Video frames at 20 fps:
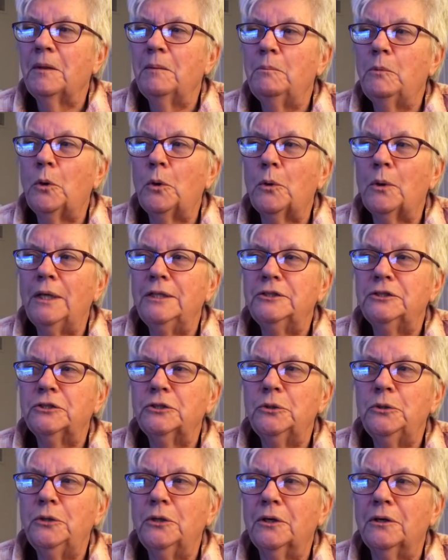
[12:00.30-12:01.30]
motorized
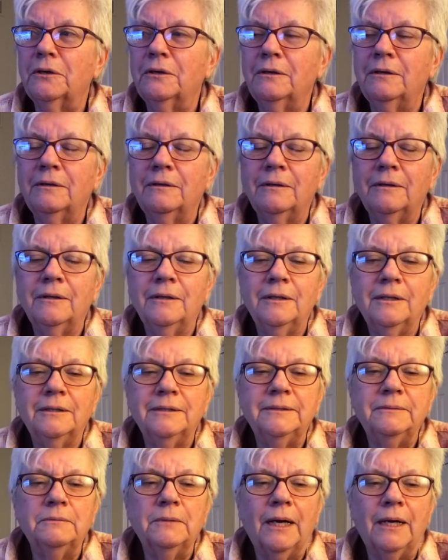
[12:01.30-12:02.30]
scooter
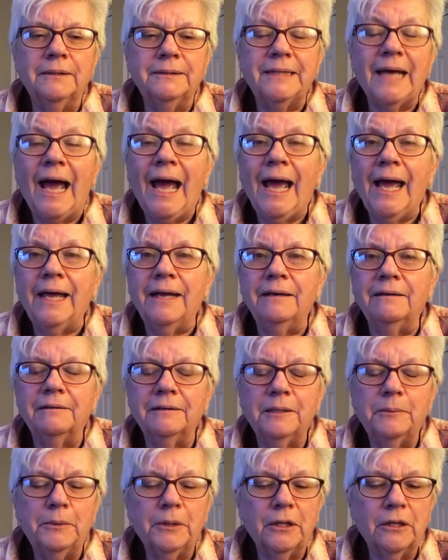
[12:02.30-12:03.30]
died
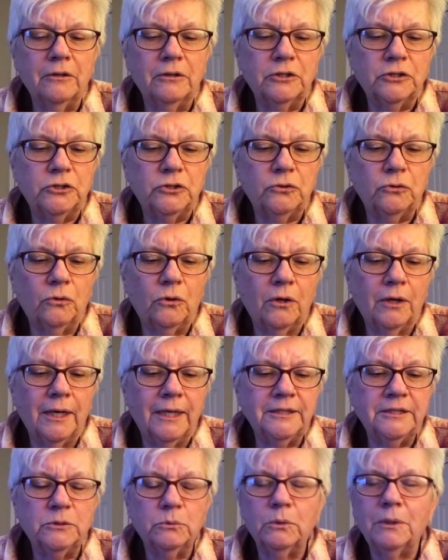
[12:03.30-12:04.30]
in the middle of the store. And
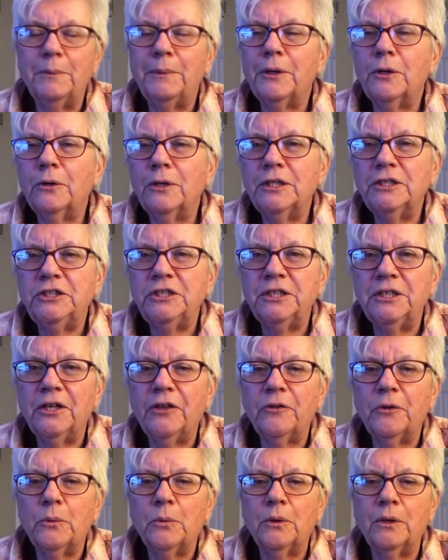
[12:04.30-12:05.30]
I said, well, let me go get you
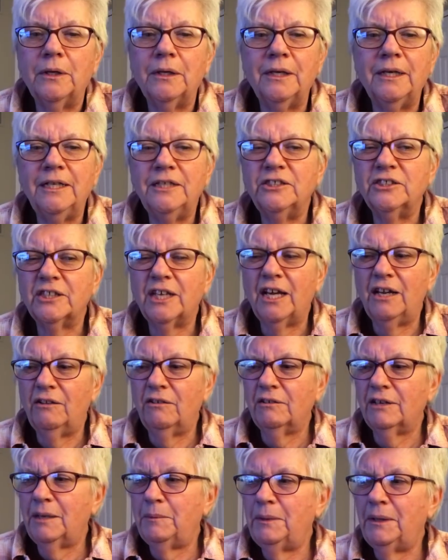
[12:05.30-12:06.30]
another one. And he just kind
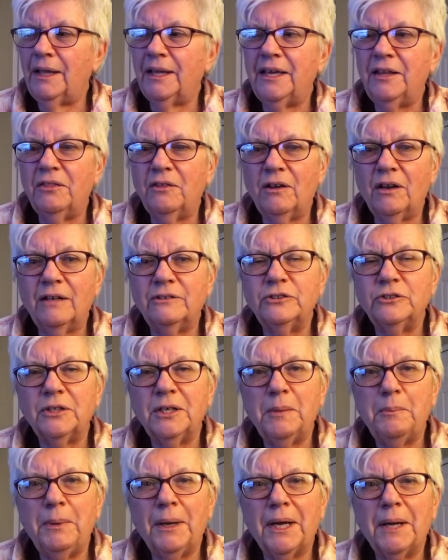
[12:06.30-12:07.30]
of looked at me like he thought I was
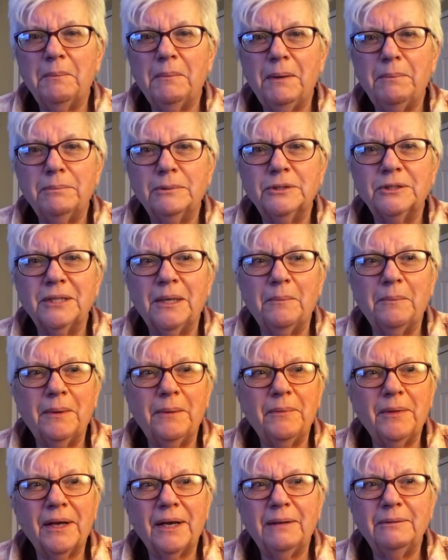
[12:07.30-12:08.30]
trying to pick him up or something.
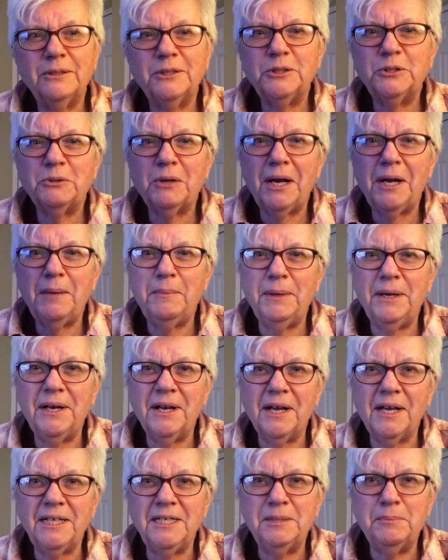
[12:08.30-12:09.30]
I'm thinking, I'm just trying to be
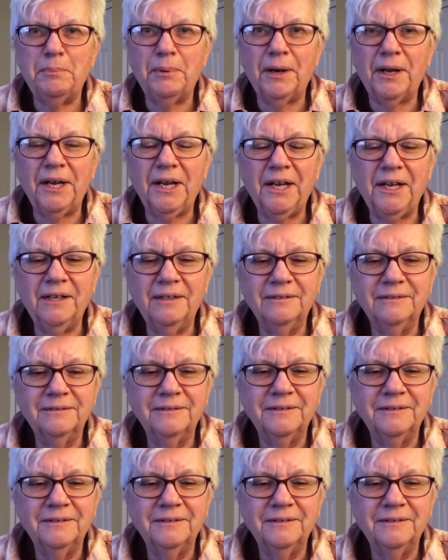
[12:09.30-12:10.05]
nice, buddy.